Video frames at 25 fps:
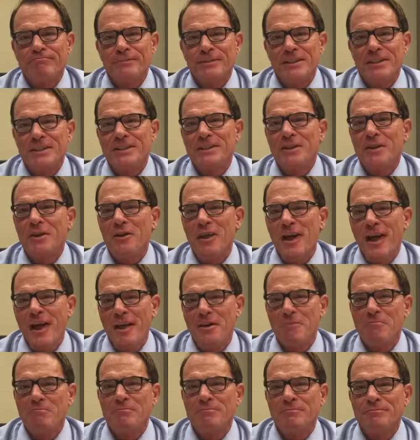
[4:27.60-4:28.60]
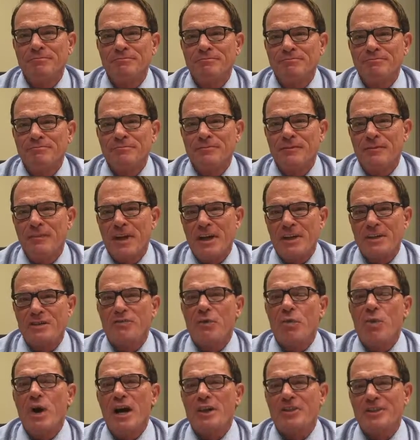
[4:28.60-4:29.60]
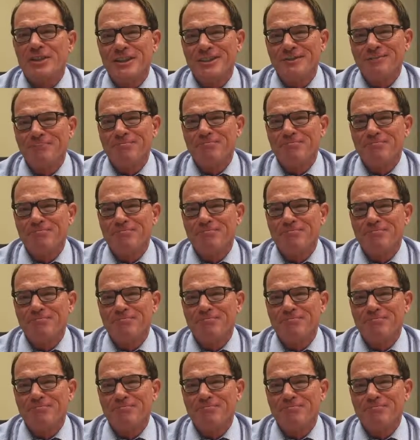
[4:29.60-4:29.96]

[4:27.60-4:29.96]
Until then, thanks for watching.